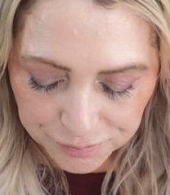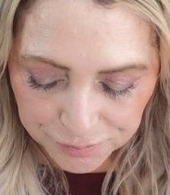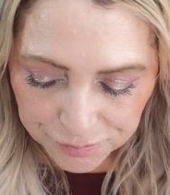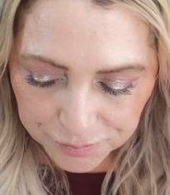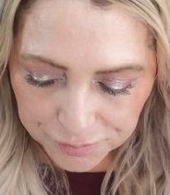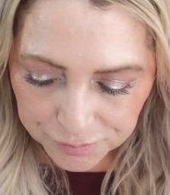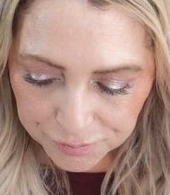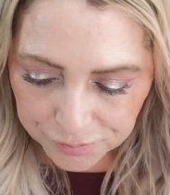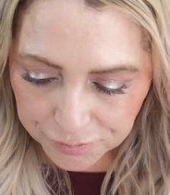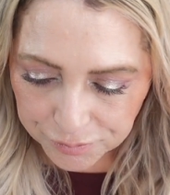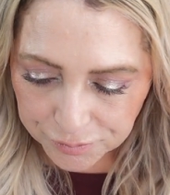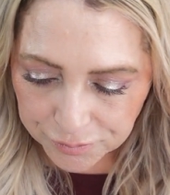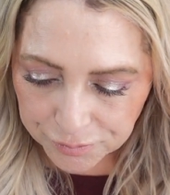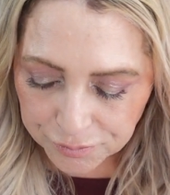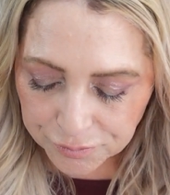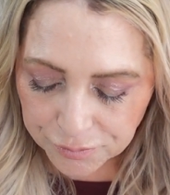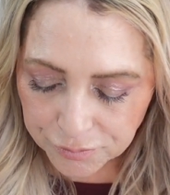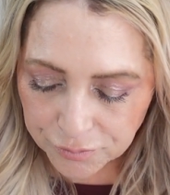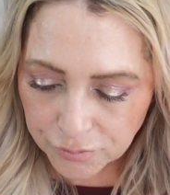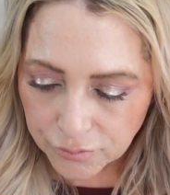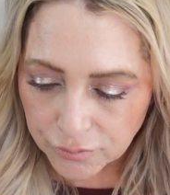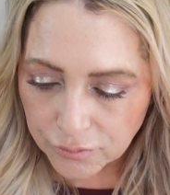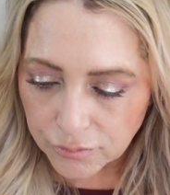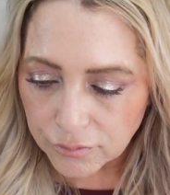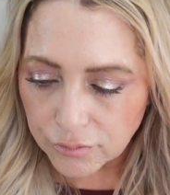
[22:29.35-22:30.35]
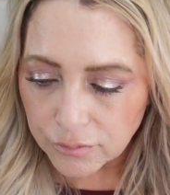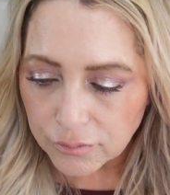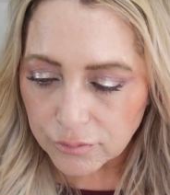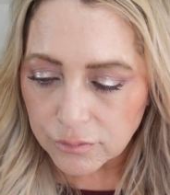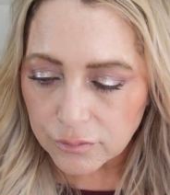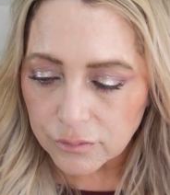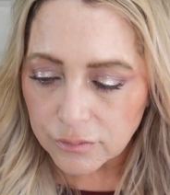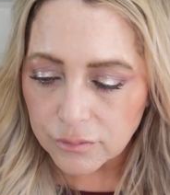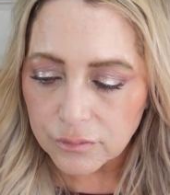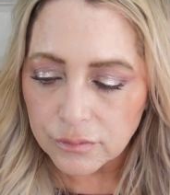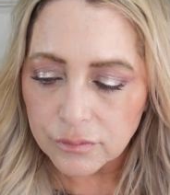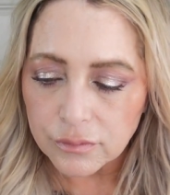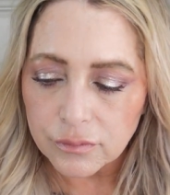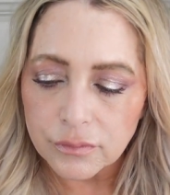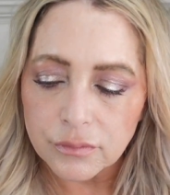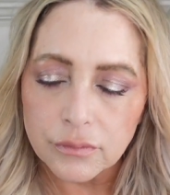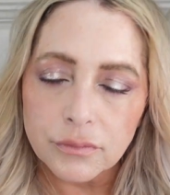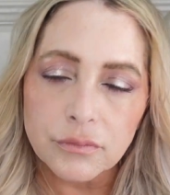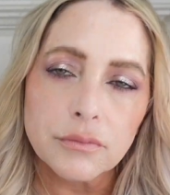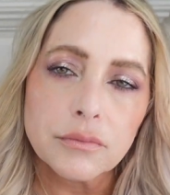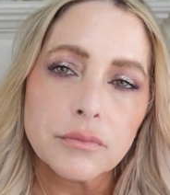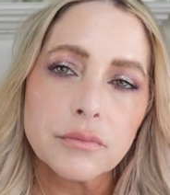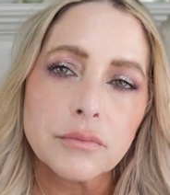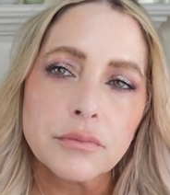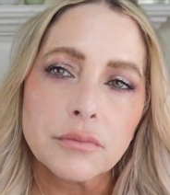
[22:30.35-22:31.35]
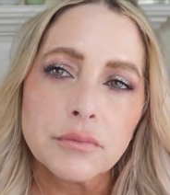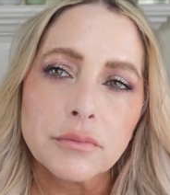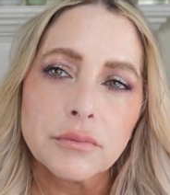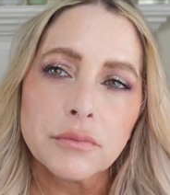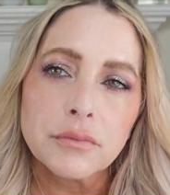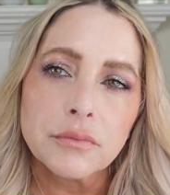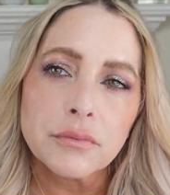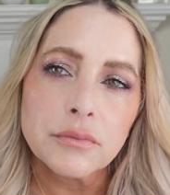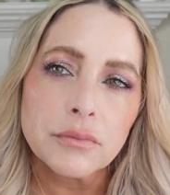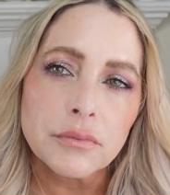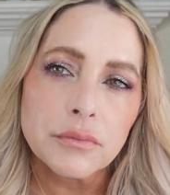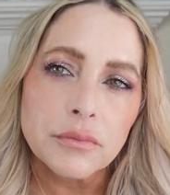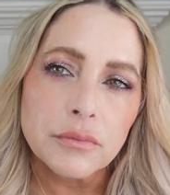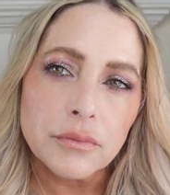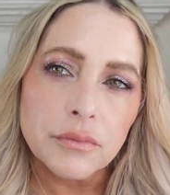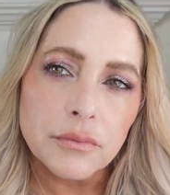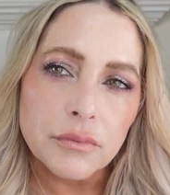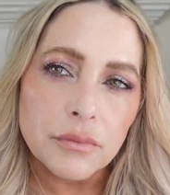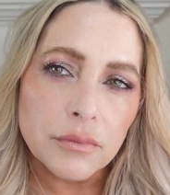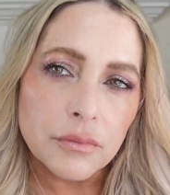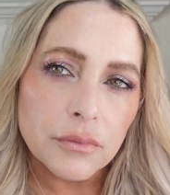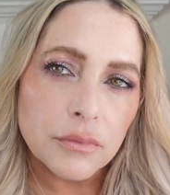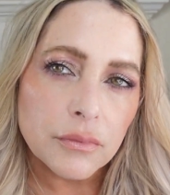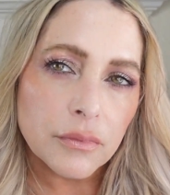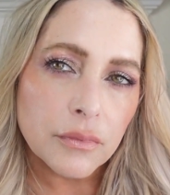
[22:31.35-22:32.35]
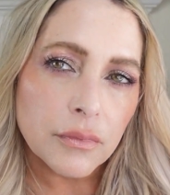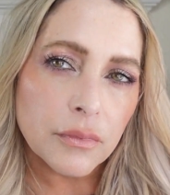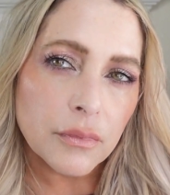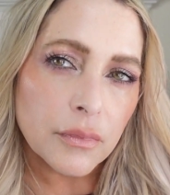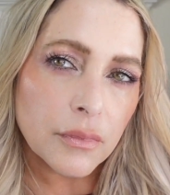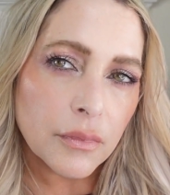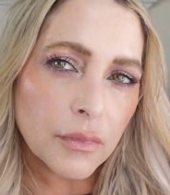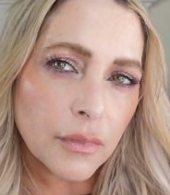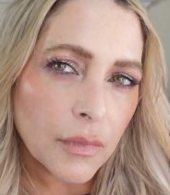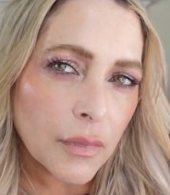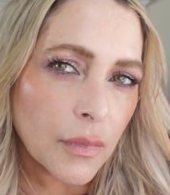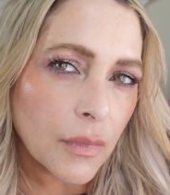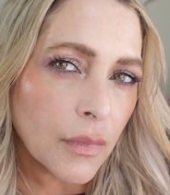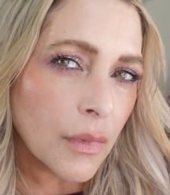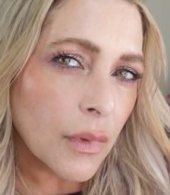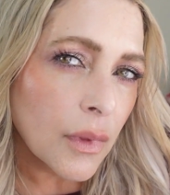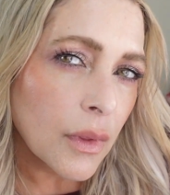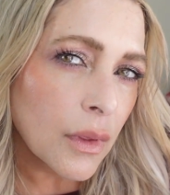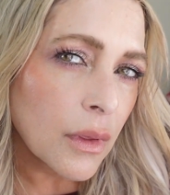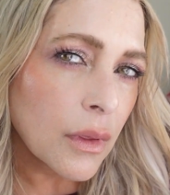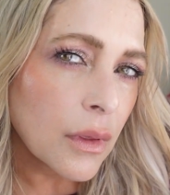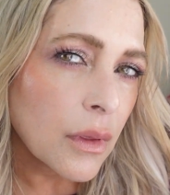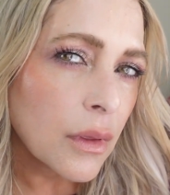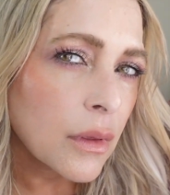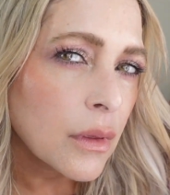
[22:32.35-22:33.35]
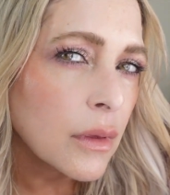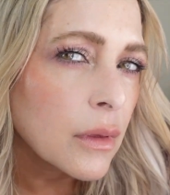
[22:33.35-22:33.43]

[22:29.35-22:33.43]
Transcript: [no speech]